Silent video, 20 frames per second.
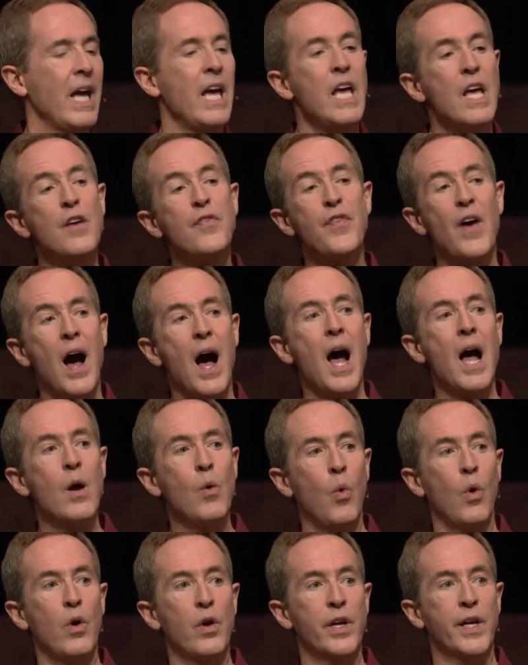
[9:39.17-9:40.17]
if I
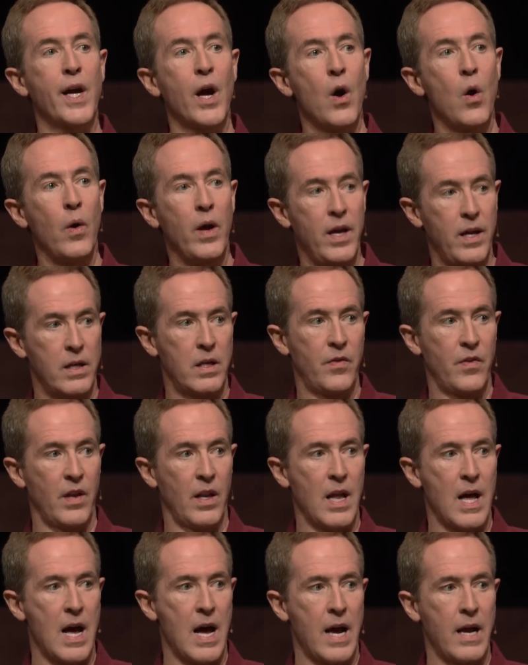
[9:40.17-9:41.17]
were to go into the
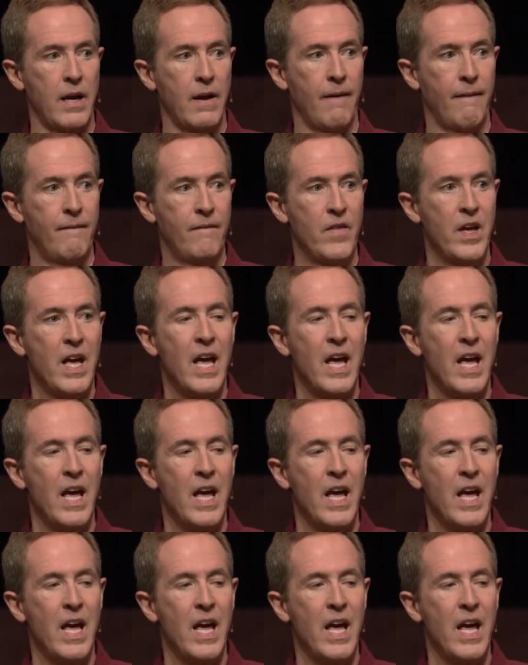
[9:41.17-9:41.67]
line,